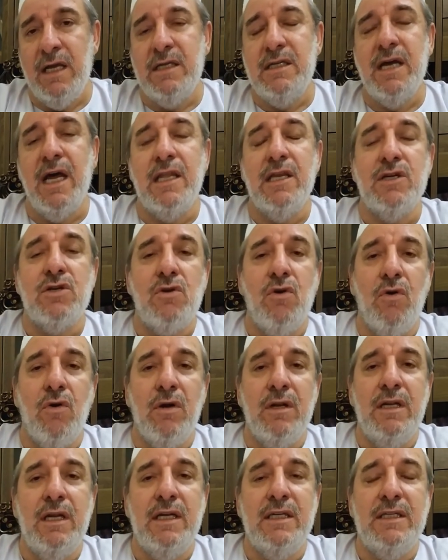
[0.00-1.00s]
that is
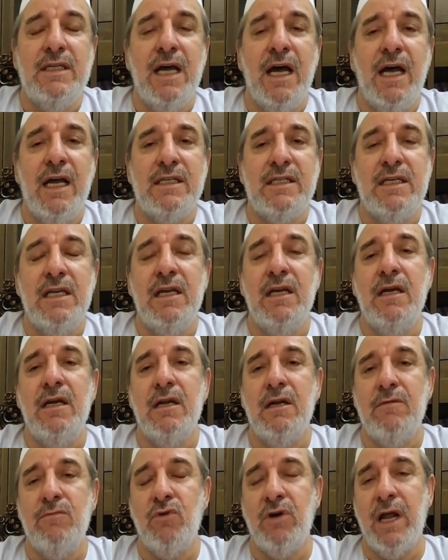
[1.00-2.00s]
called the
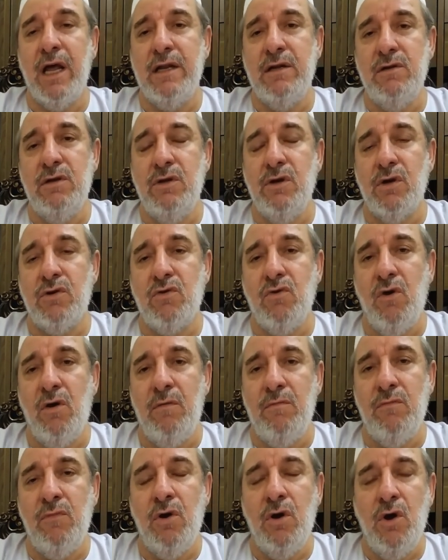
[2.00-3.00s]

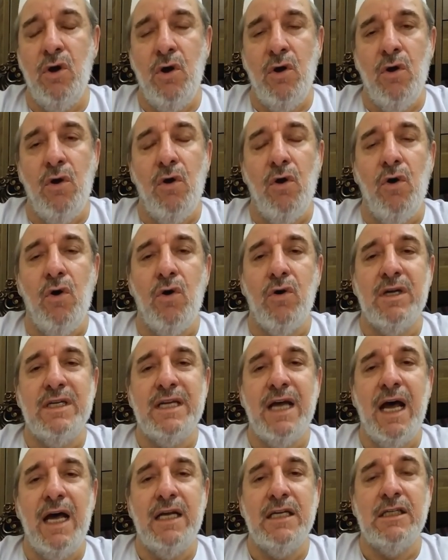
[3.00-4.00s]
singlemonad.com or
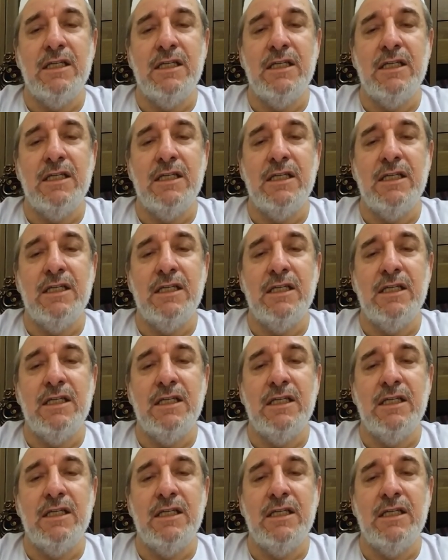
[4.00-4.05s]
the